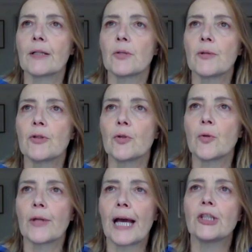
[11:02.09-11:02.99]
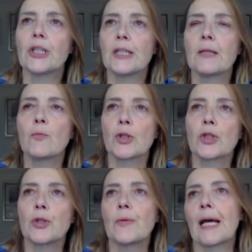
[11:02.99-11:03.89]
to withdraw that. She didn't want to
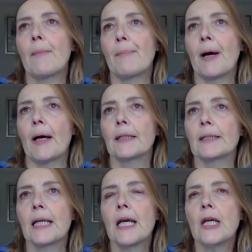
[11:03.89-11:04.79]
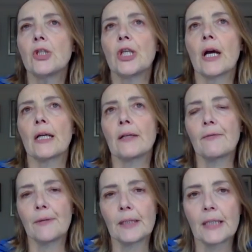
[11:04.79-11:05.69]
do that, but she kind of